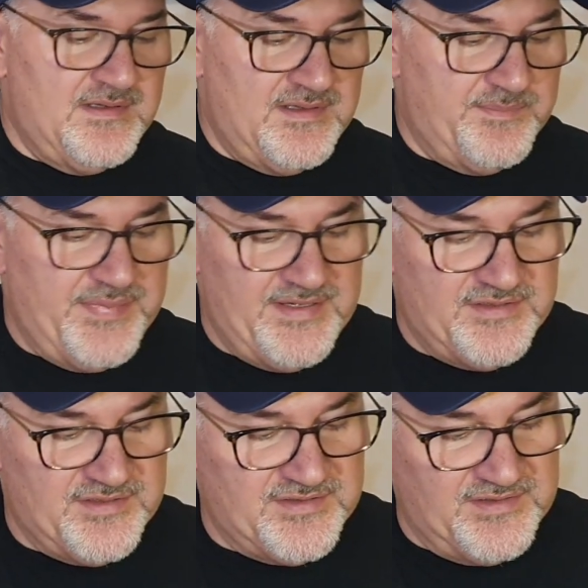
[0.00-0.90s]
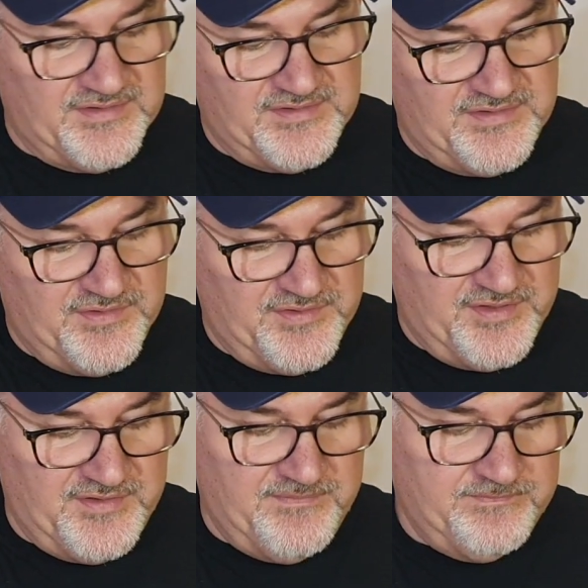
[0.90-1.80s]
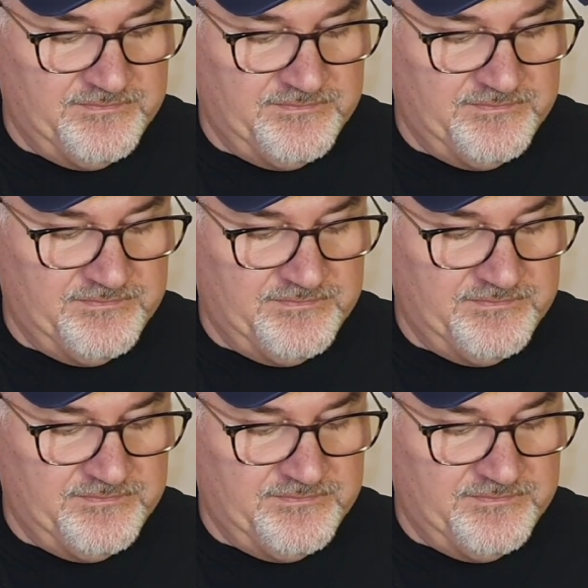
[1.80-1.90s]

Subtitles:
The pink just looks so good.